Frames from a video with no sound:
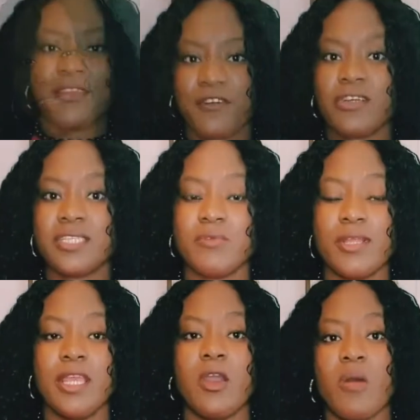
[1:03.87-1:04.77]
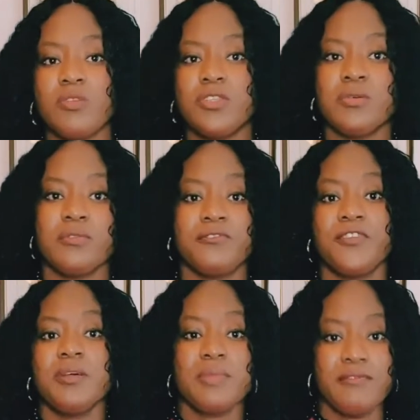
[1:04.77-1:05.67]
first thing when it comes to
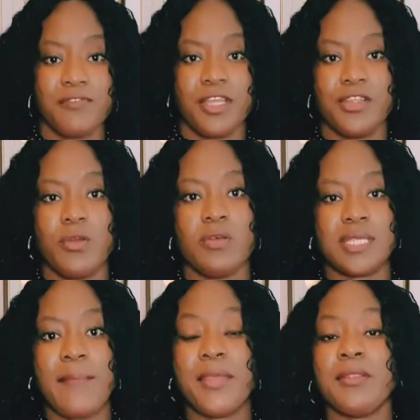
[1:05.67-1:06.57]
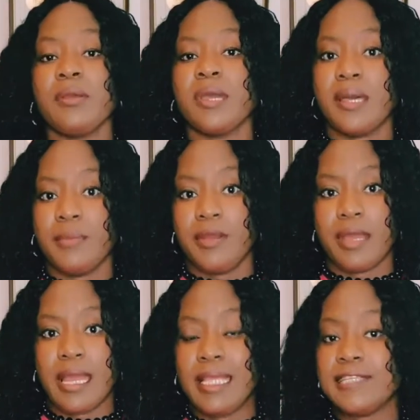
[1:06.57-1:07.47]
filming videos and being on
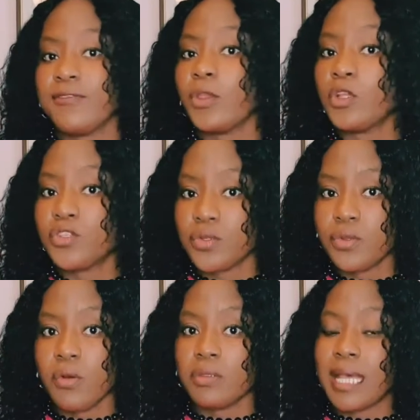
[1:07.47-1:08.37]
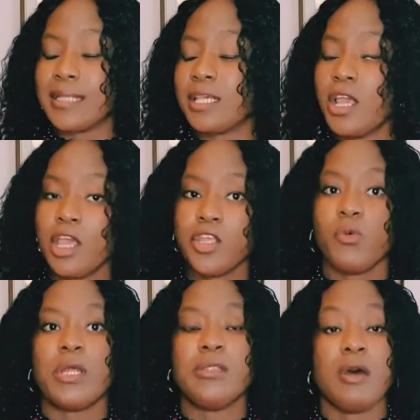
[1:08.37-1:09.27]
camera is for you to know that
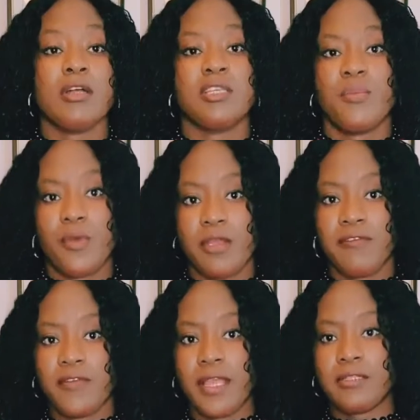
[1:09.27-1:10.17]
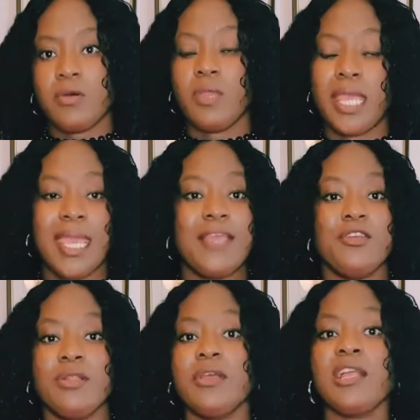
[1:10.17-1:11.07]
you are not perfect. Okay,
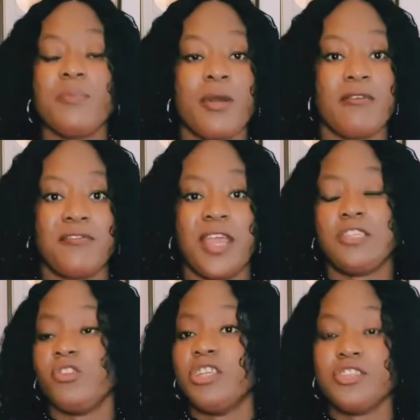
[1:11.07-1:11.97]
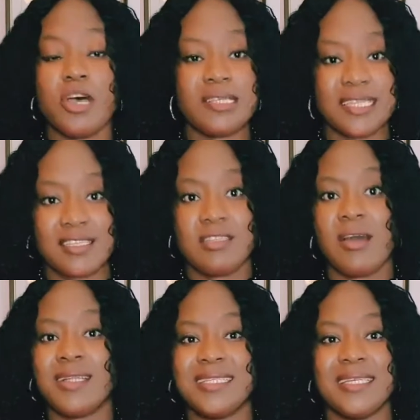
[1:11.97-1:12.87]
you're not perfect, you're just
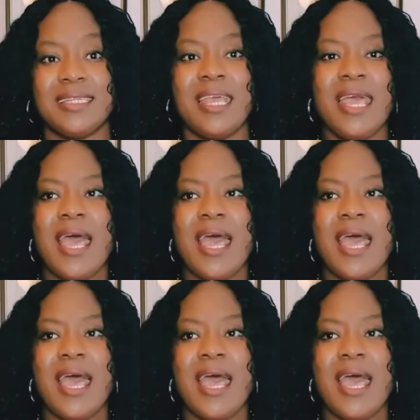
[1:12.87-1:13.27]
starting.